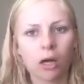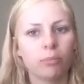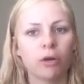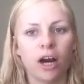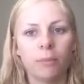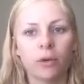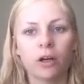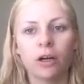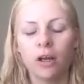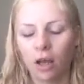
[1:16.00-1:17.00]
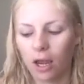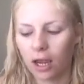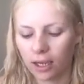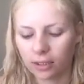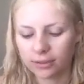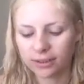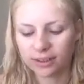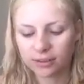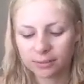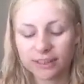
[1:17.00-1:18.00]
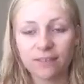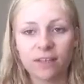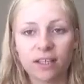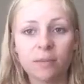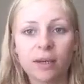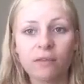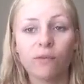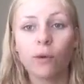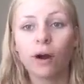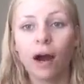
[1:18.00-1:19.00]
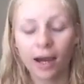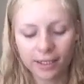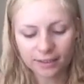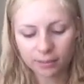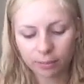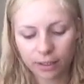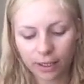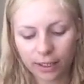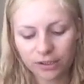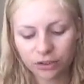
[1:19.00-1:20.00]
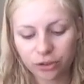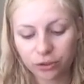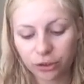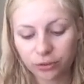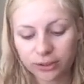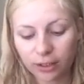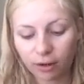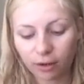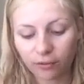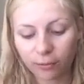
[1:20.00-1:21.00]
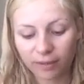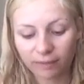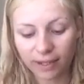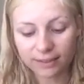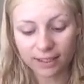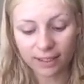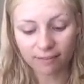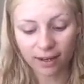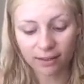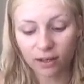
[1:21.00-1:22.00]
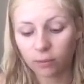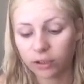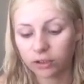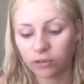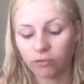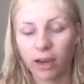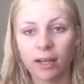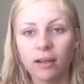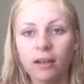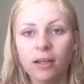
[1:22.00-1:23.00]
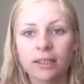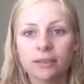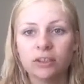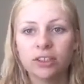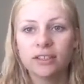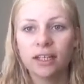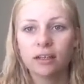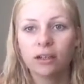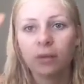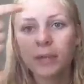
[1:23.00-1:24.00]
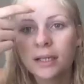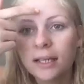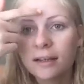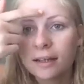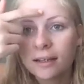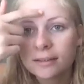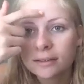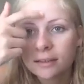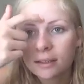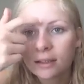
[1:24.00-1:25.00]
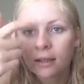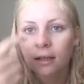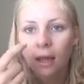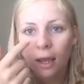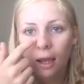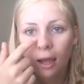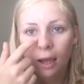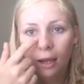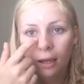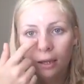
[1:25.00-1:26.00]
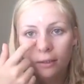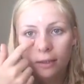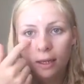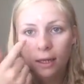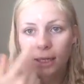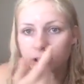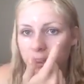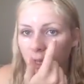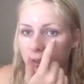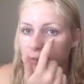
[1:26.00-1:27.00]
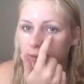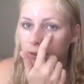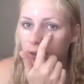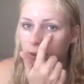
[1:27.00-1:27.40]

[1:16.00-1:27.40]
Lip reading: primer, and it's specifically made for eyes, but I do use it all over my face and I find that it works great. So I just take a little bit like this and I just